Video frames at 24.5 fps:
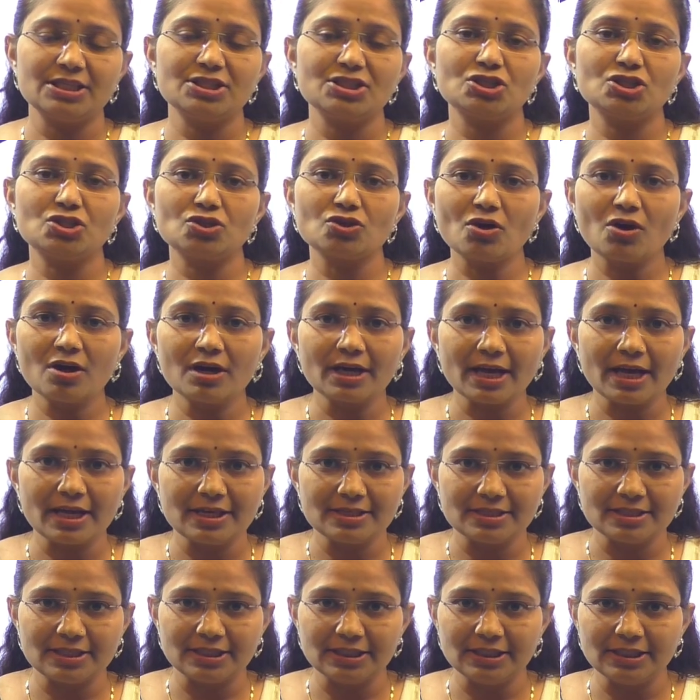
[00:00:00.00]
is strong
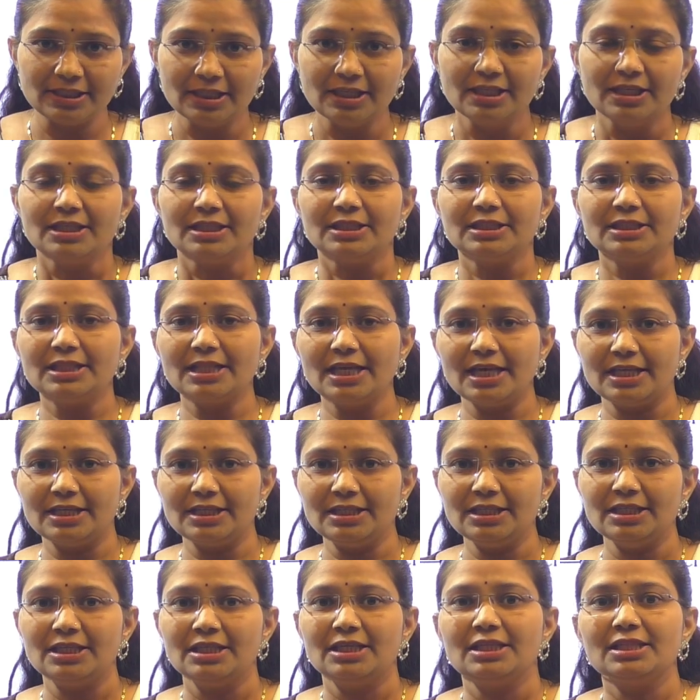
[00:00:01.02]
acid,
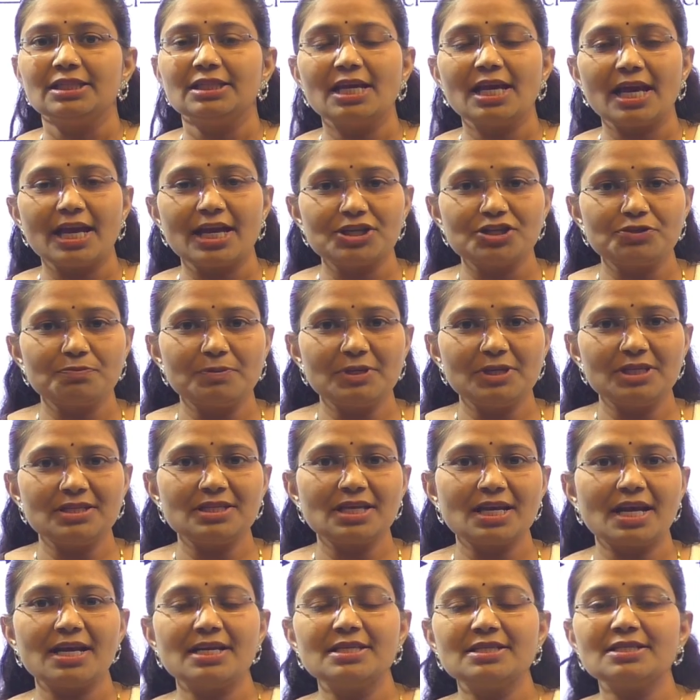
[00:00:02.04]
then the H plus
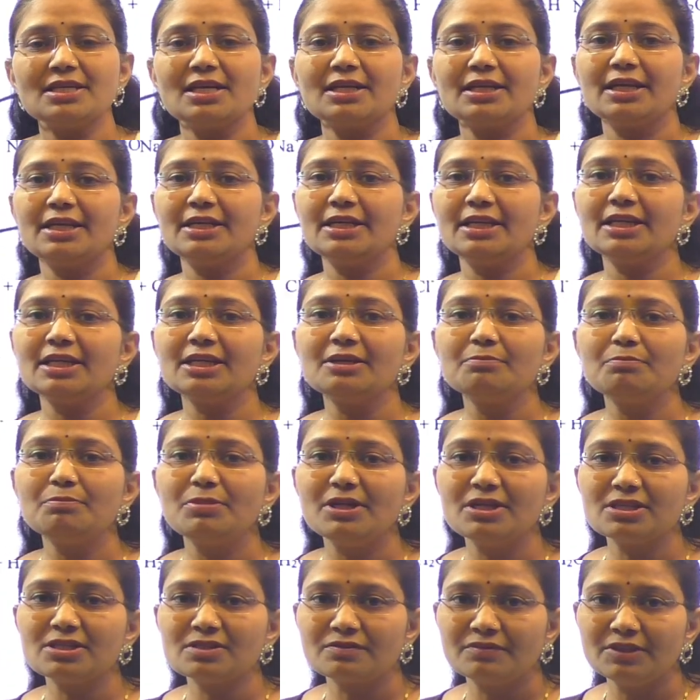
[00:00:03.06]
ions are getting
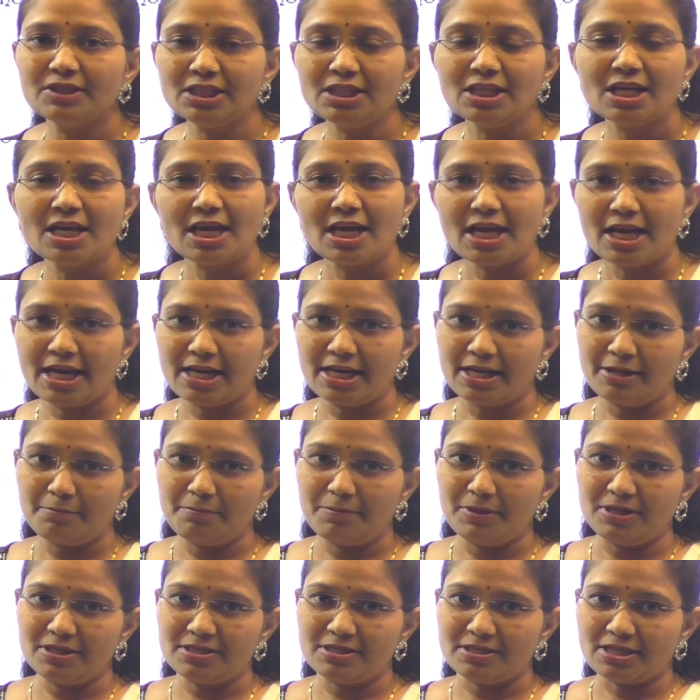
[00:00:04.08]
replaced with Na
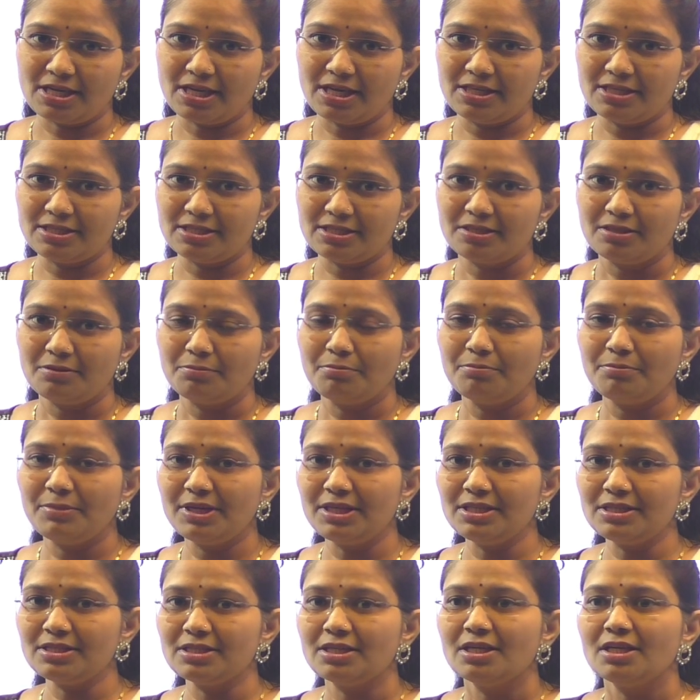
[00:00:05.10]
plus ions,
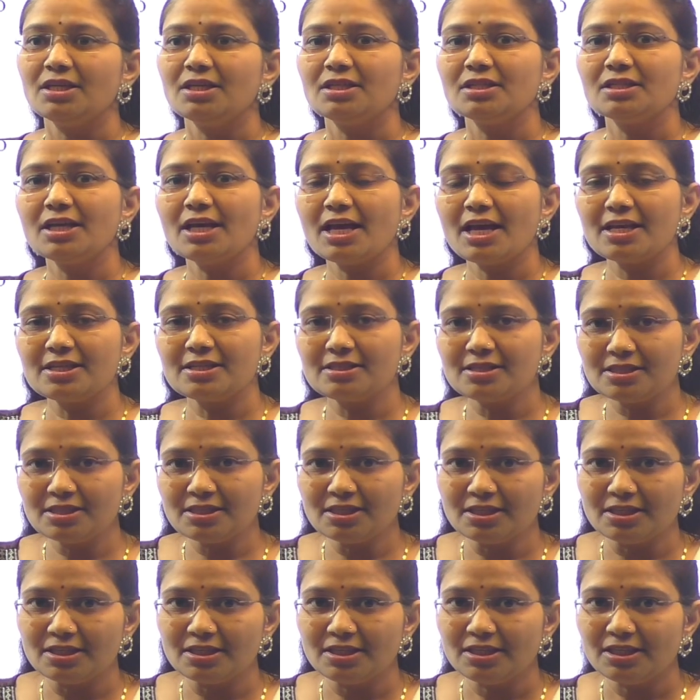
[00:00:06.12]
means the
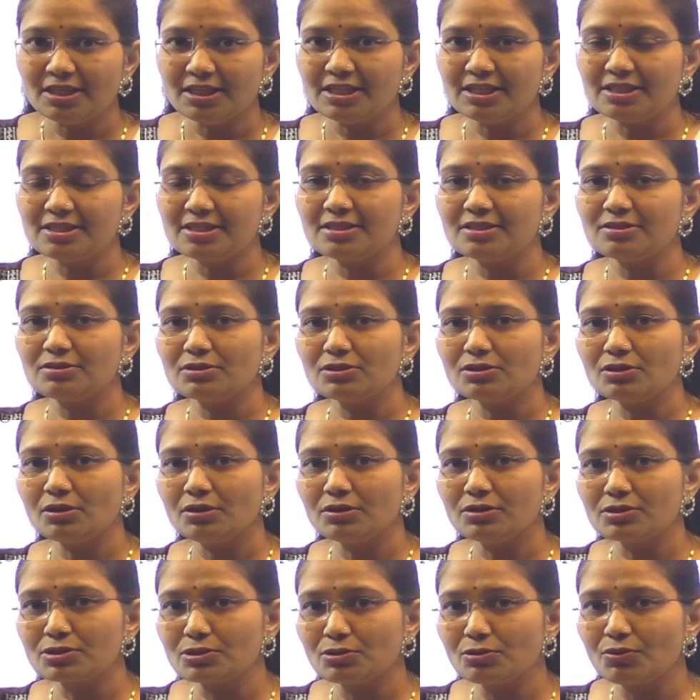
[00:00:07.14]
HCl is
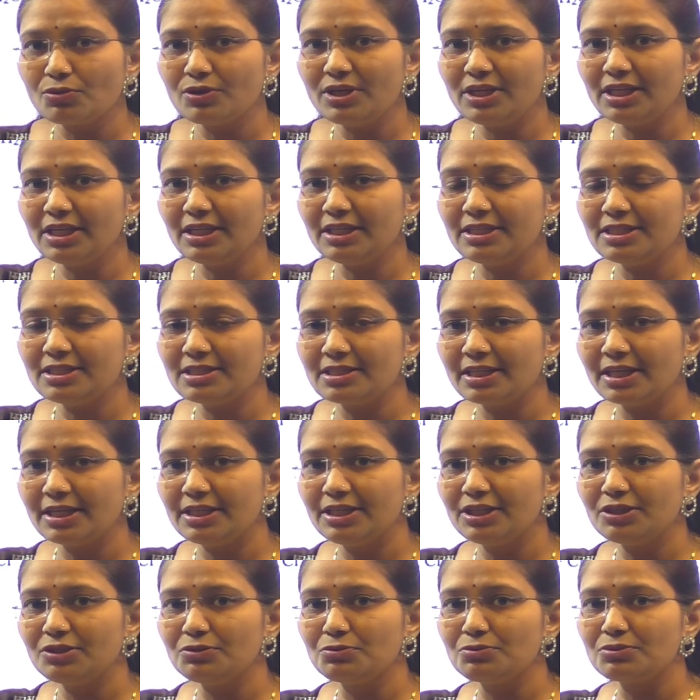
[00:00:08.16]
slowly it is
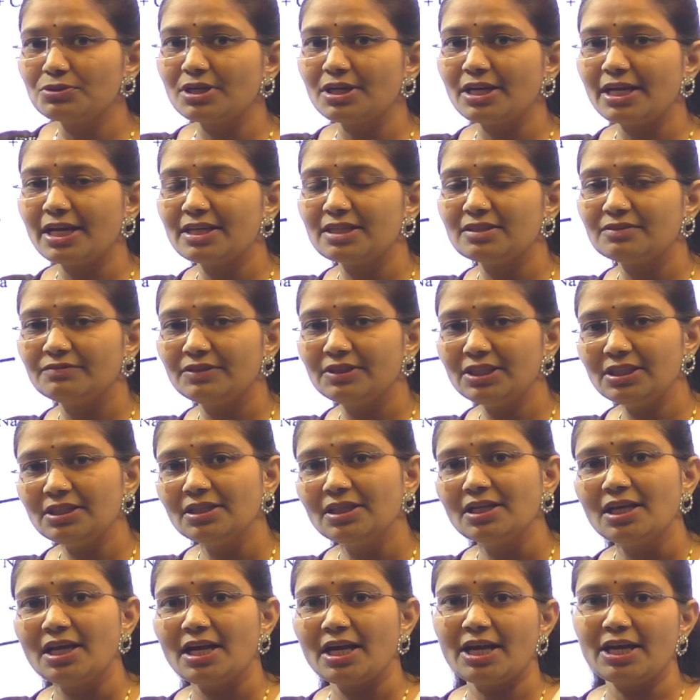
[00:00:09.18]
getting neutralized with
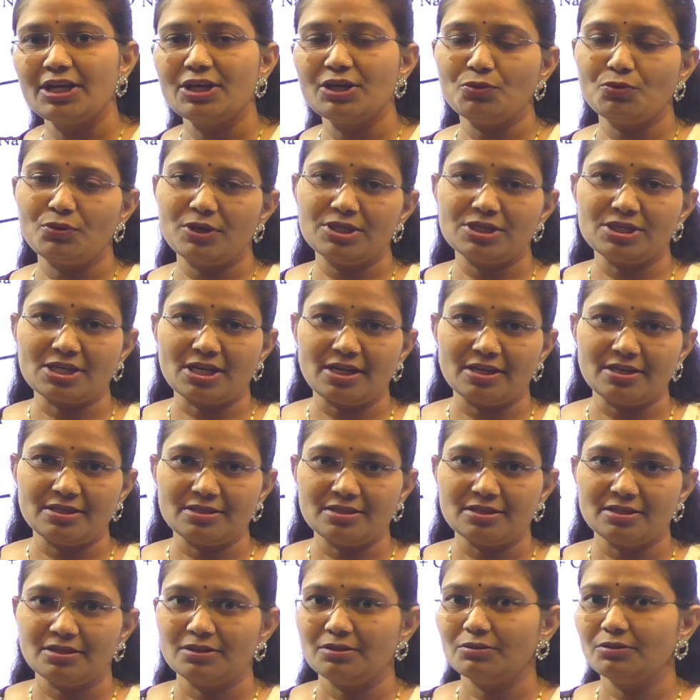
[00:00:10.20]
NaOH
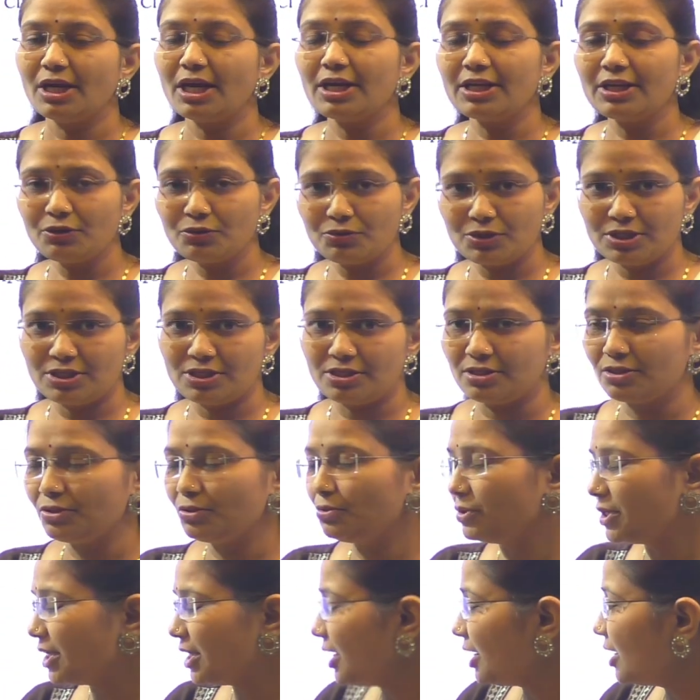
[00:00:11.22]
ions. NaOH,
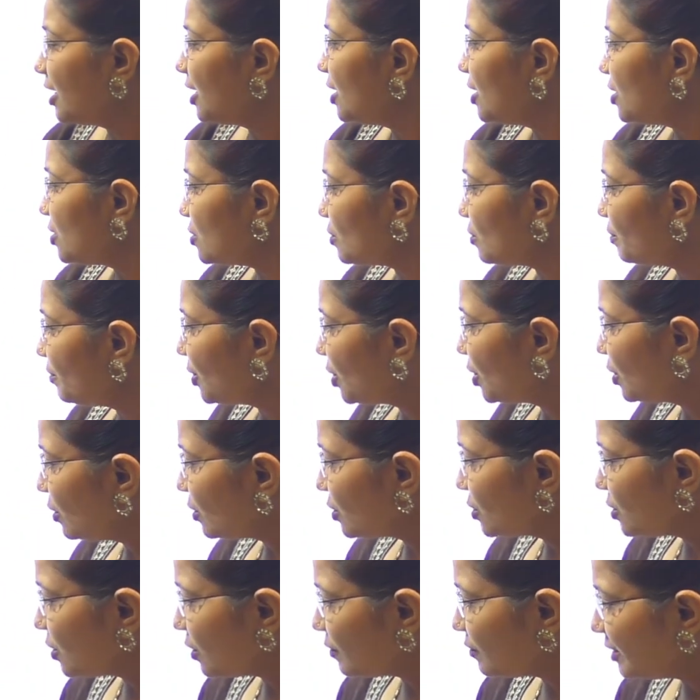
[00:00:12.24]
okay. So
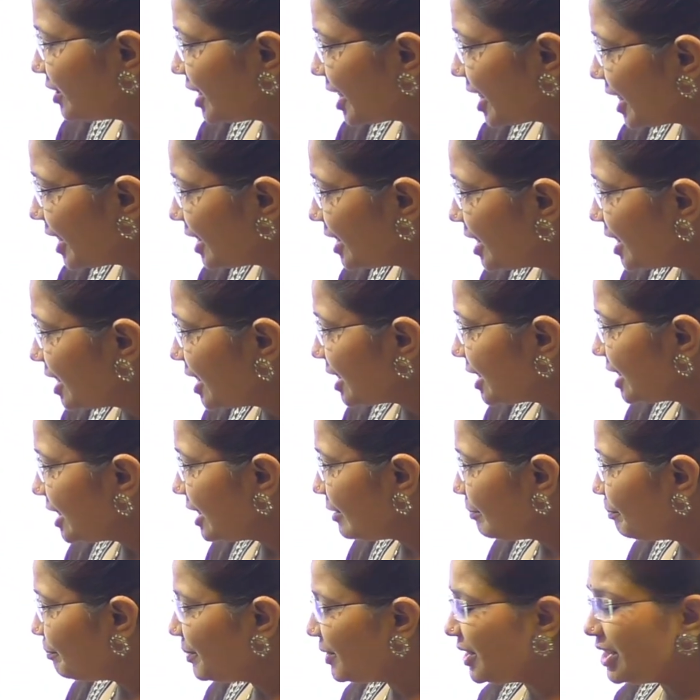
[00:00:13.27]
because of that
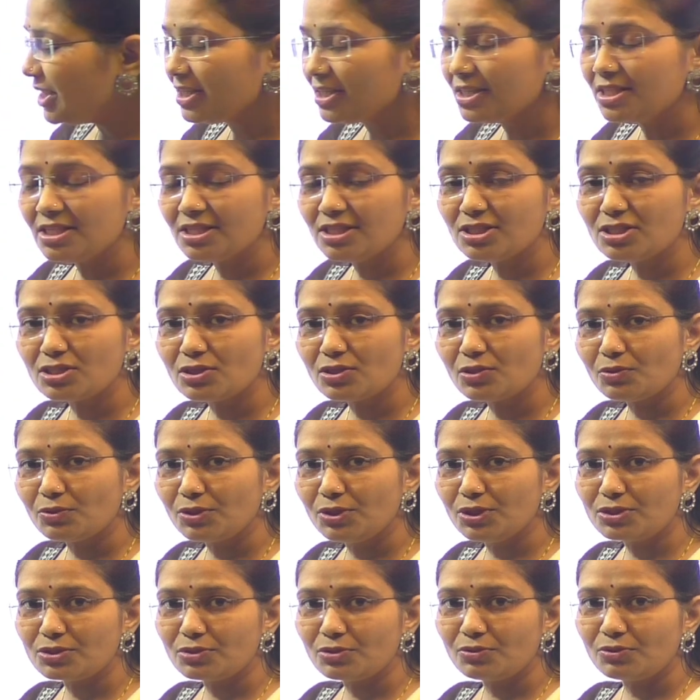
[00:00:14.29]
the pH is
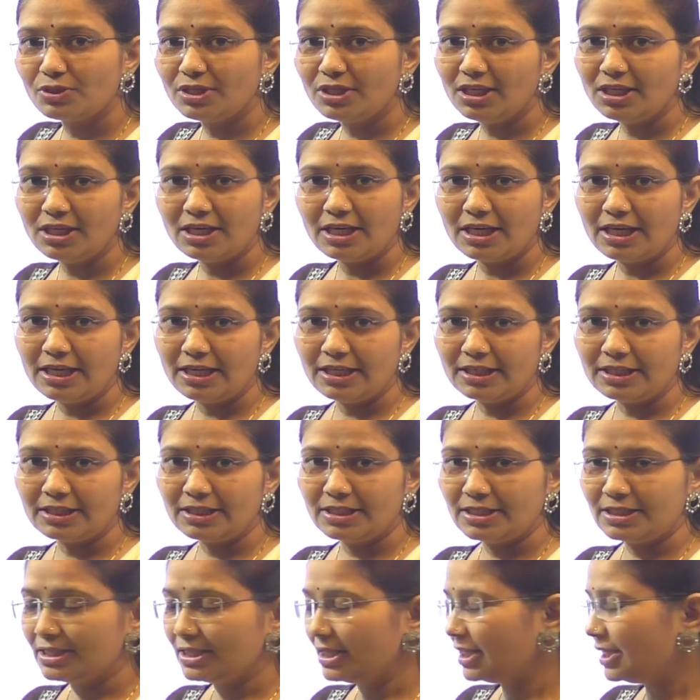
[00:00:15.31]
slowly
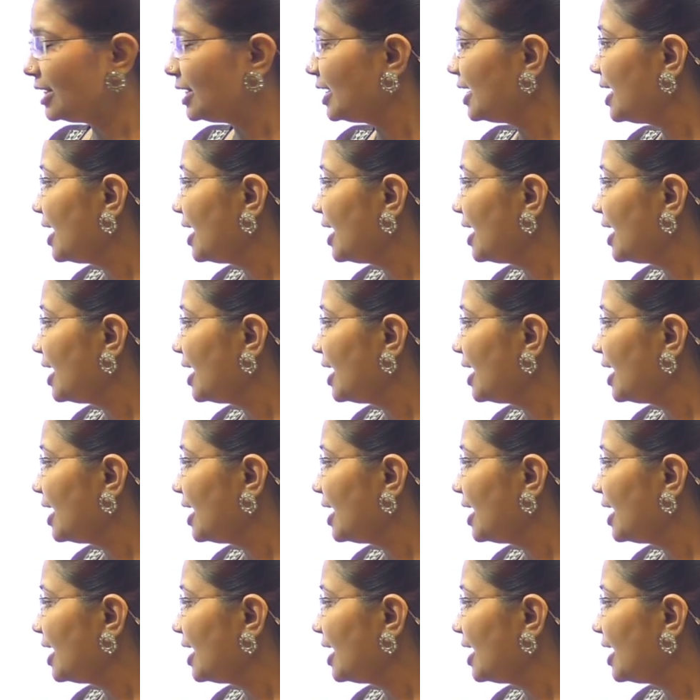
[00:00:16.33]
increasing,